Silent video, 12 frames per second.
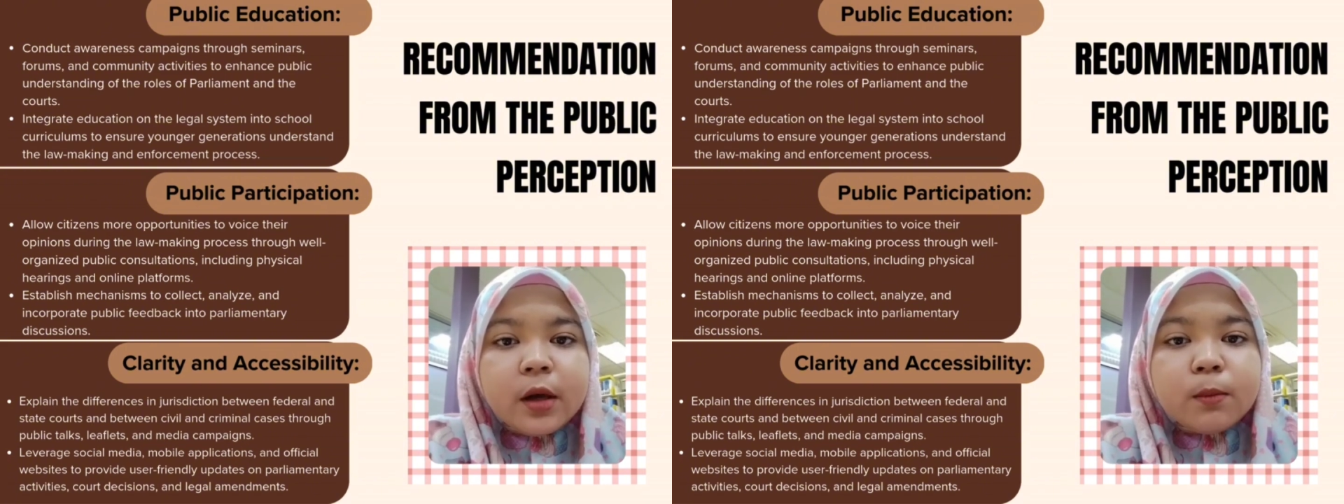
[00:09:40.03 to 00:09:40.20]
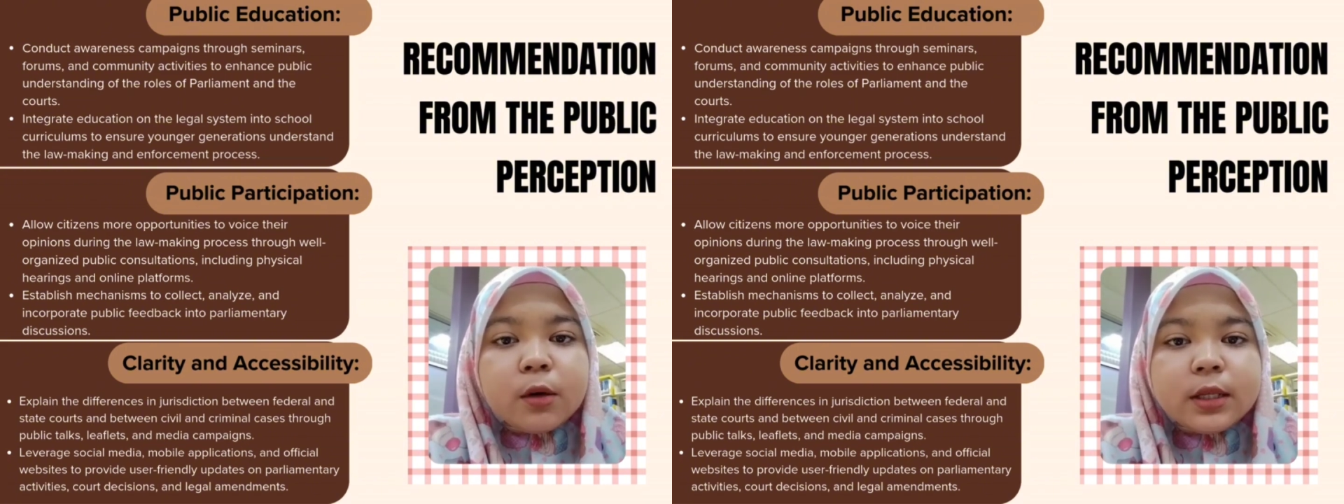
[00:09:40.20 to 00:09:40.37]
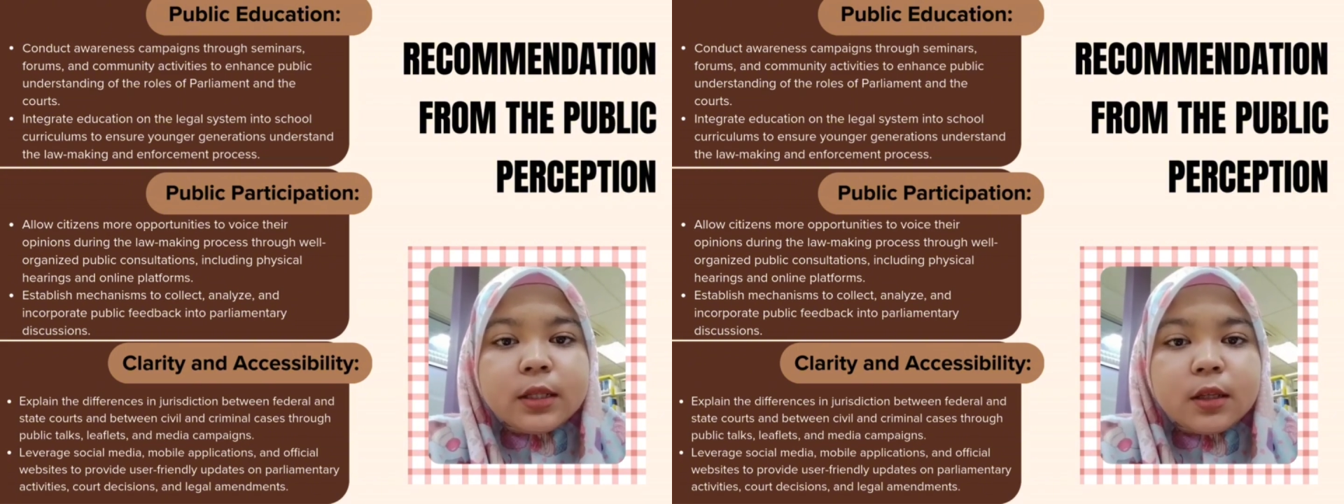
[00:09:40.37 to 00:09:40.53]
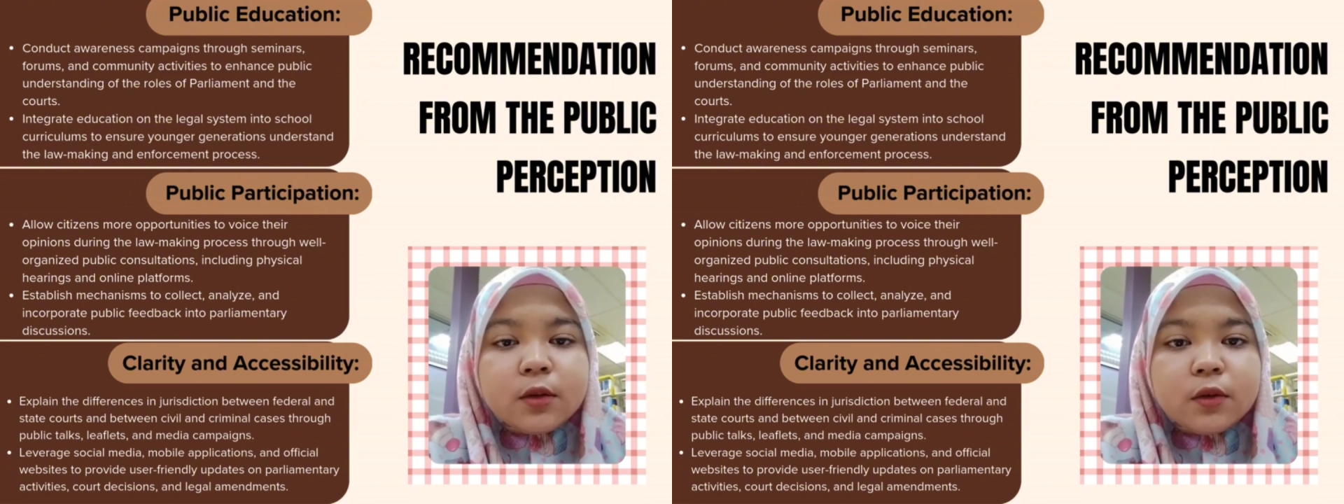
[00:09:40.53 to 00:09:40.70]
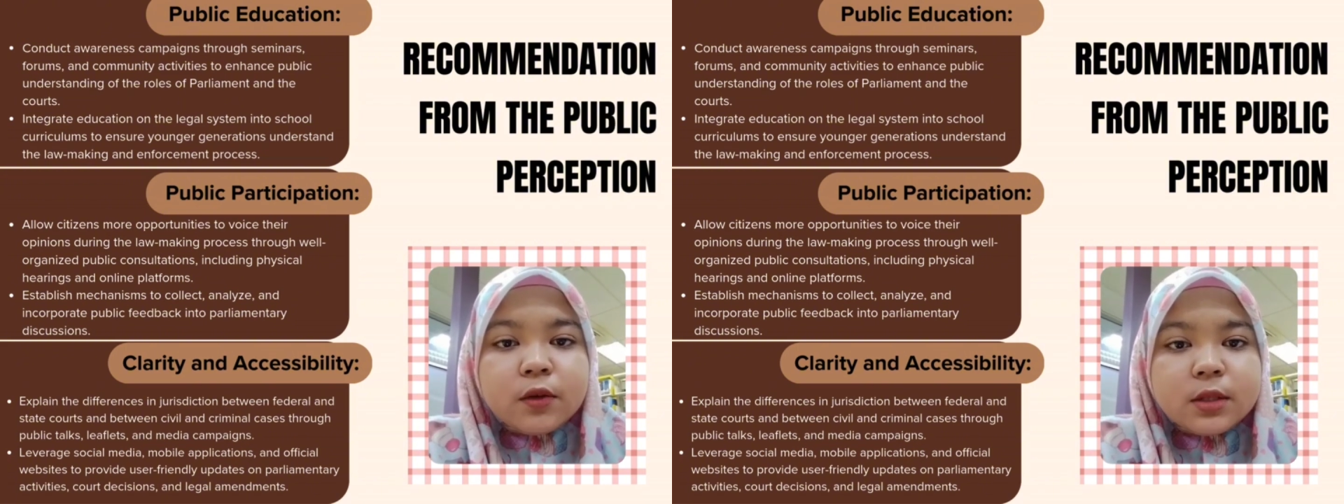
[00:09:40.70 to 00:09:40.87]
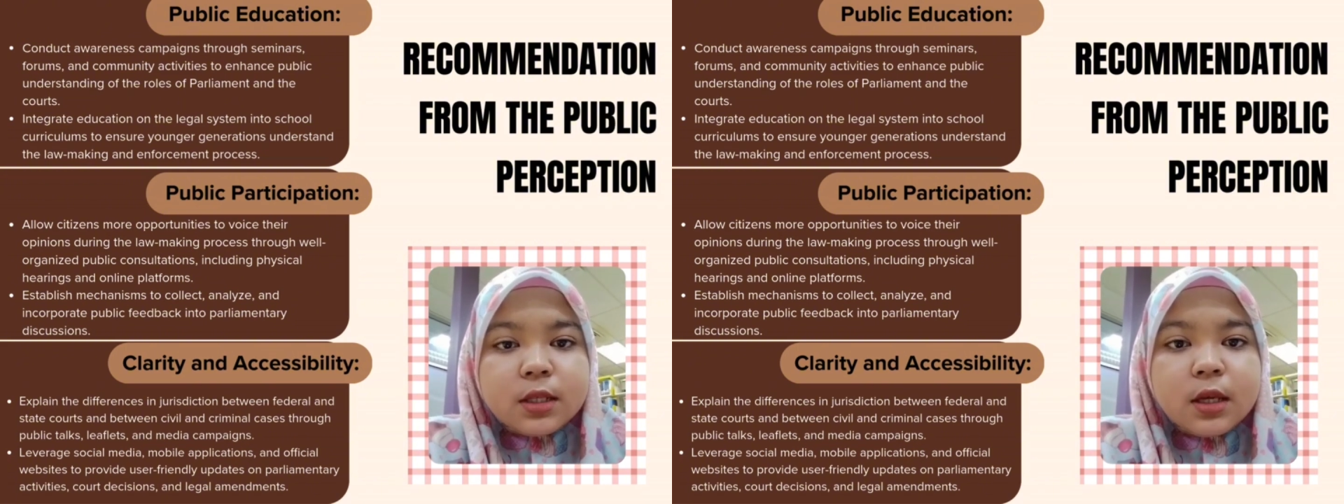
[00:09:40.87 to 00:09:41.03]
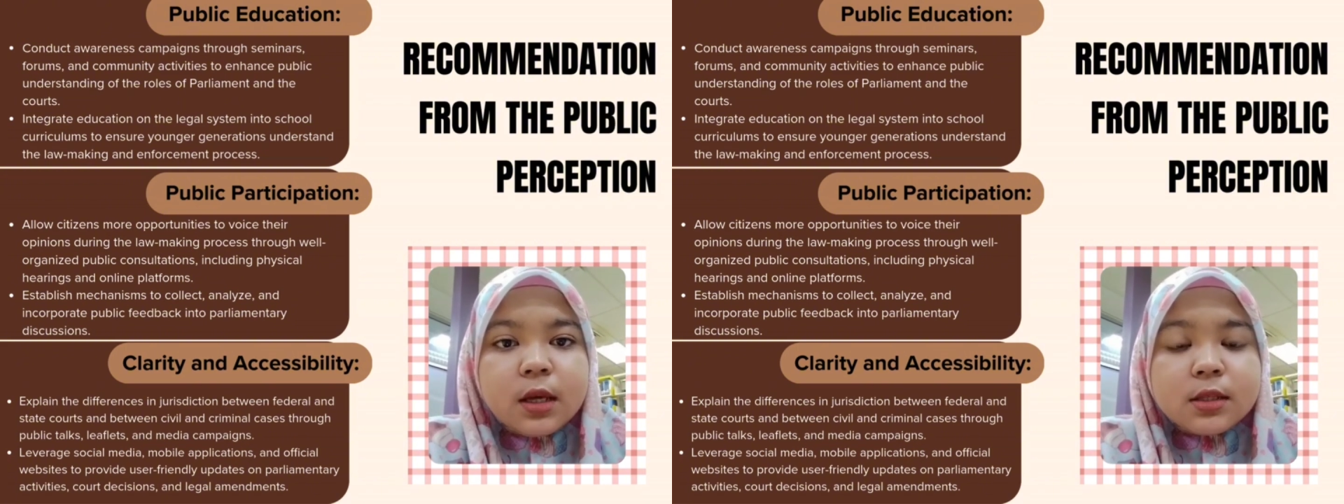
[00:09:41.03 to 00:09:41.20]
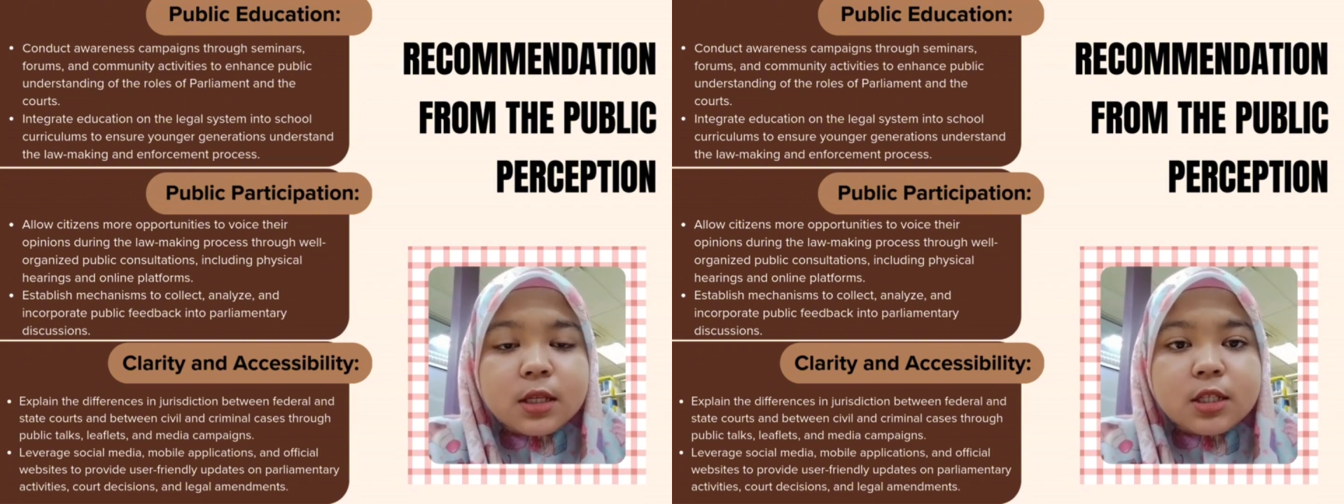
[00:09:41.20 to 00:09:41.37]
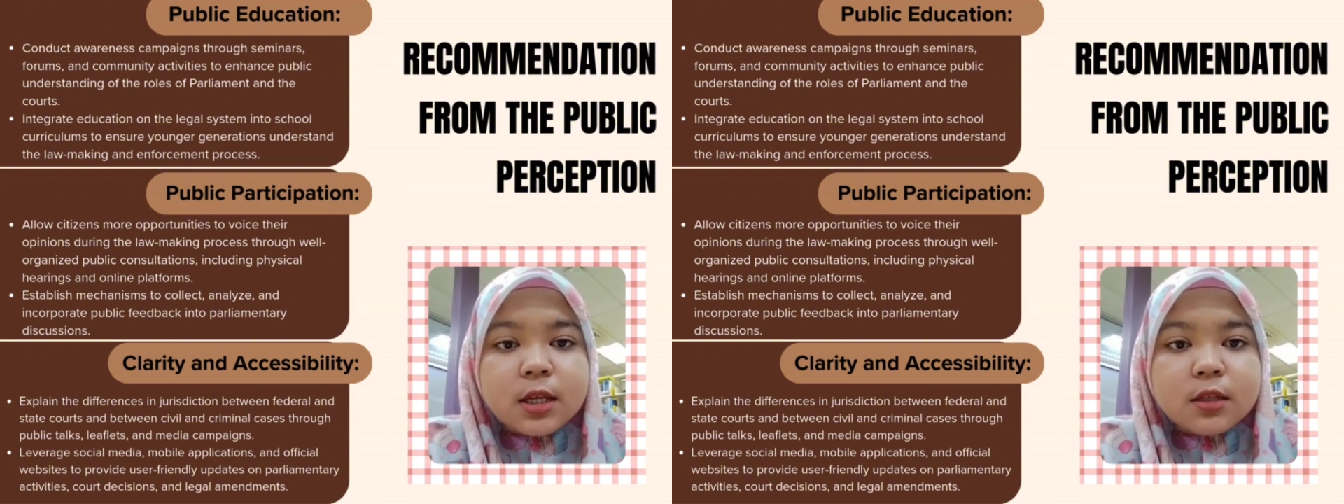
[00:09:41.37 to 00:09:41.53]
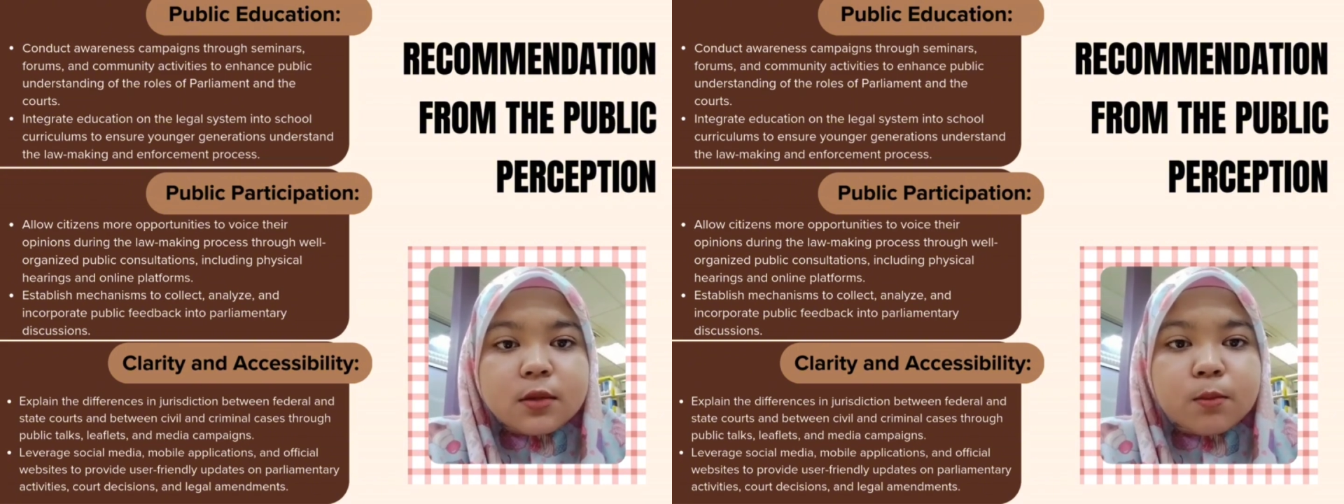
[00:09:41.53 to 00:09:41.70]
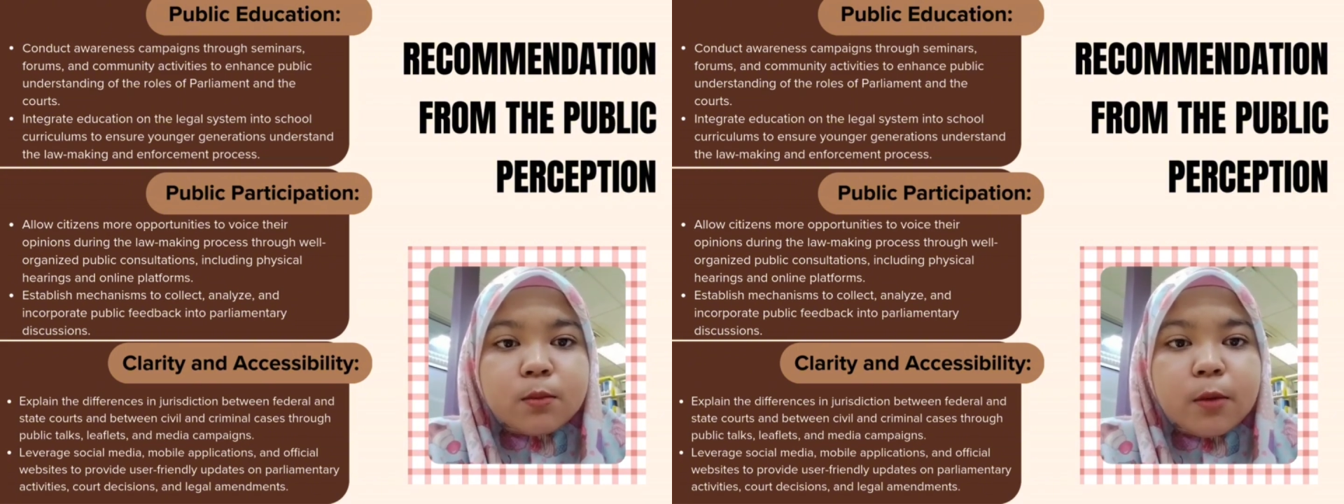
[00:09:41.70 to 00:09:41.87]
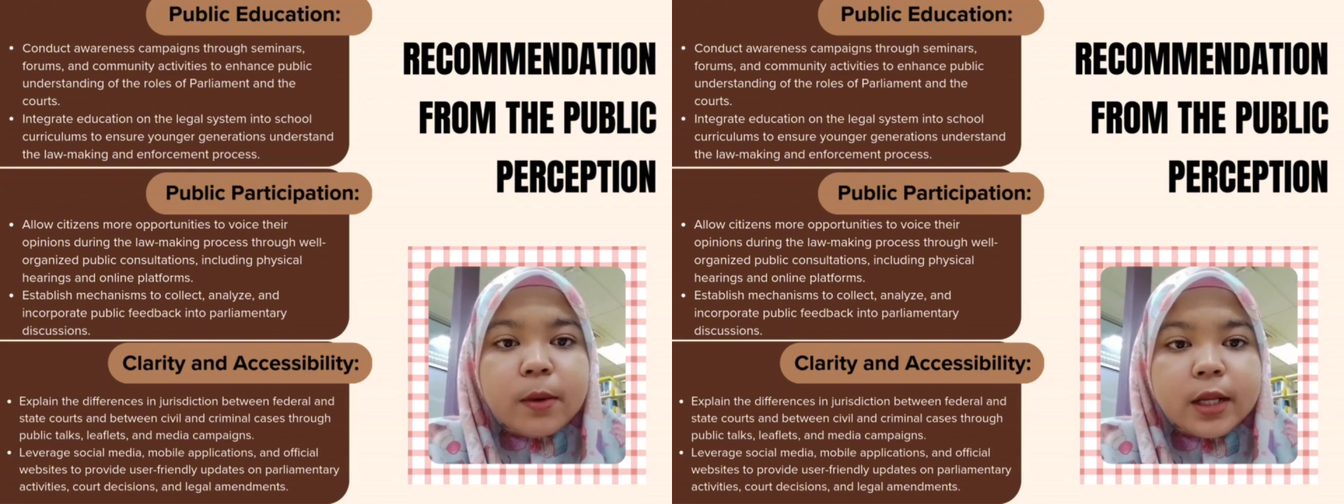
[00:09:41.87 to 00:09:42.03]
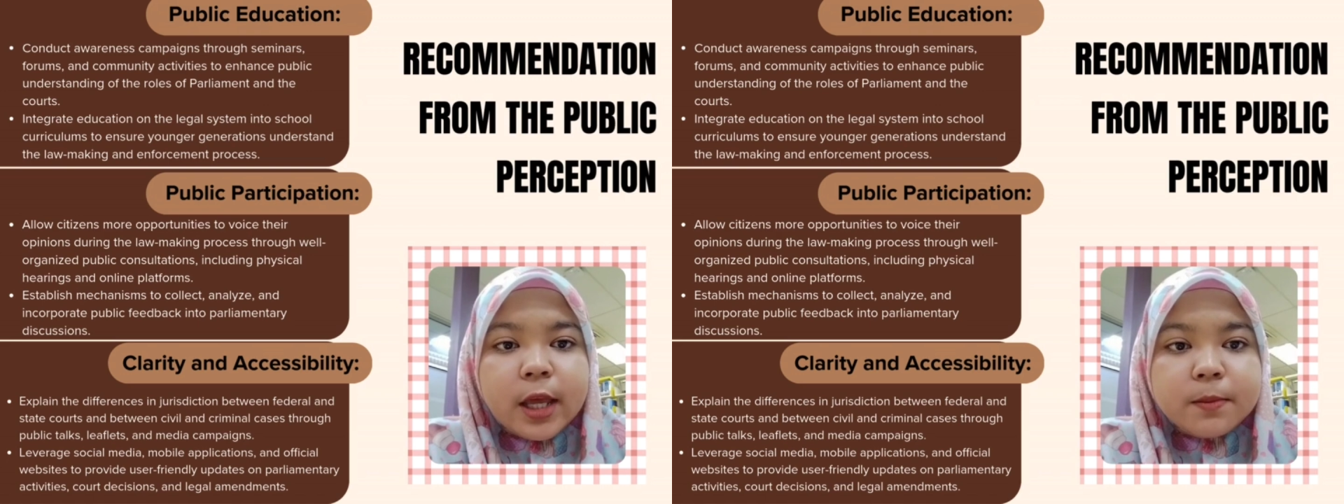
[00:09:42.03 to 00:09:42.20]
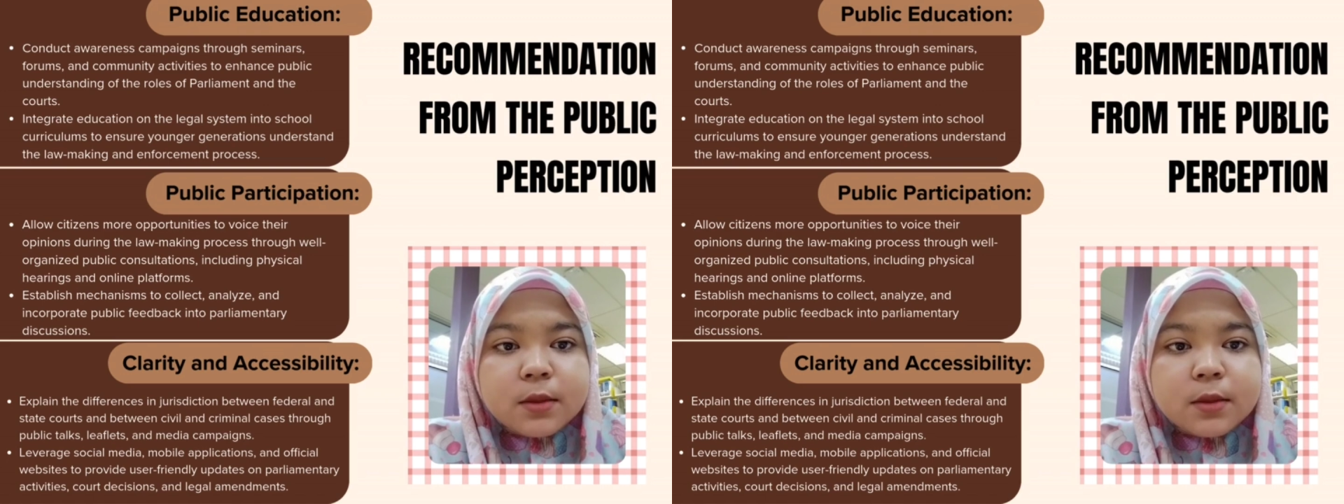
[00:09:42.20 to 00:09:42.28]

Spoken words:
Modern technology such as mobile